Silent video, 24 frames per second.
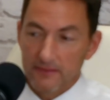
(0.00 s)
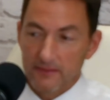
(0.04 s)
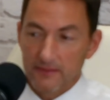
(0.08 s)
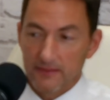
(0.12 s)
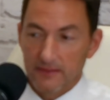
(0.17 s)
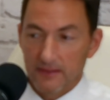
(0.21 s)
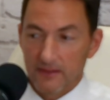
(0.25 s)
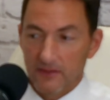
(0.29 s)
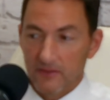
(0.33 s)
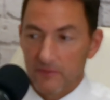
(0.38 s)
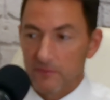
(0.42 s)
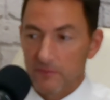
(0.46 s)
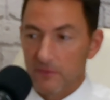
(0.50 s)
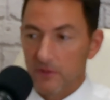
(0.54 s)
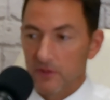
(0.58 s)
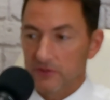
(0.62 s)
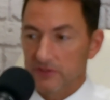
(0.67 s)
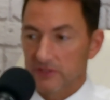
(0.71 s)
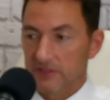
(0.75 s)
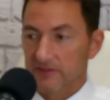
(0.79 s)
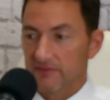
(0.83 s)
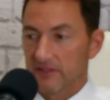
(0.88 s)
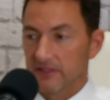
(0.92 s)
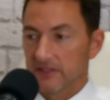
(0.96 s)

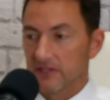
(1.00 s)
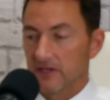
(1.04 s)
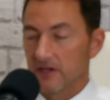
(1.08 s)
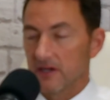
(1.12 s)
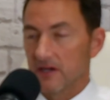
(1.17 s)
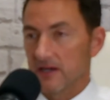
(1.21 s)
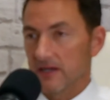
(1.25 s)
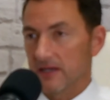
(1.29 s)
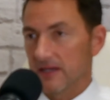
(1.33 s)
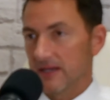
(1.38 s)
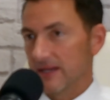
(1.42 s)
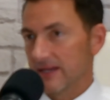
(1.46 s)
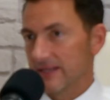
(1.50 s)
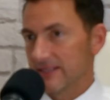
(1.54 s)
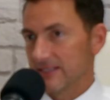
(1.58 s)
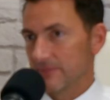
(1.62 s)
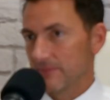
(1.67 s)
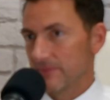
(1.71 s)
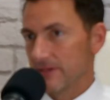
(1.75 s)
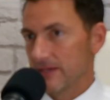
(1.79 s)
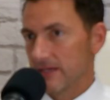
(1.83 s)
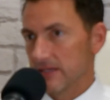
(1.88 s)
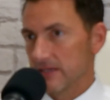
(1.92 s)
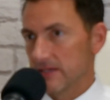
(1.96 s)
most of the talk has
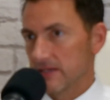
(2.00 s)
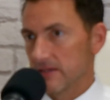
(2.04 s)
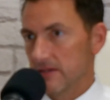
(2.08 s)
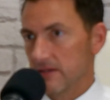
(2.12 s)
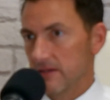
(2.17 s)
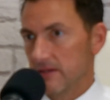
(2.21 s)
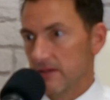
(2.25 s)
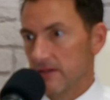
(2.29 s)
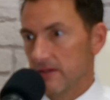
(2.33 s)
been